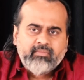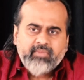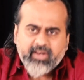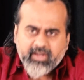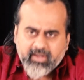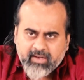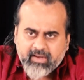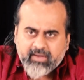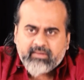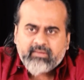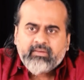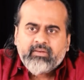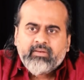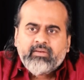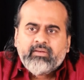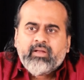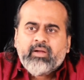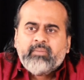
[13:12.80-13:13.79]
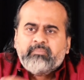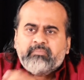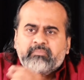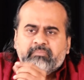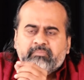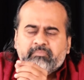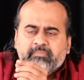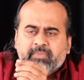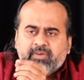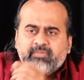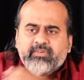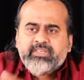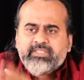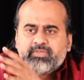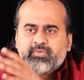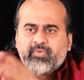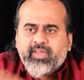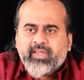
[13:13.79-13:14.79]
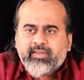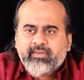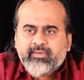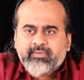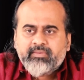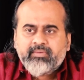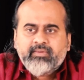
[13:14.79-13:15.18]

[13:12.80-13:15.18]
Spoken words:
Indeed, a perverse way.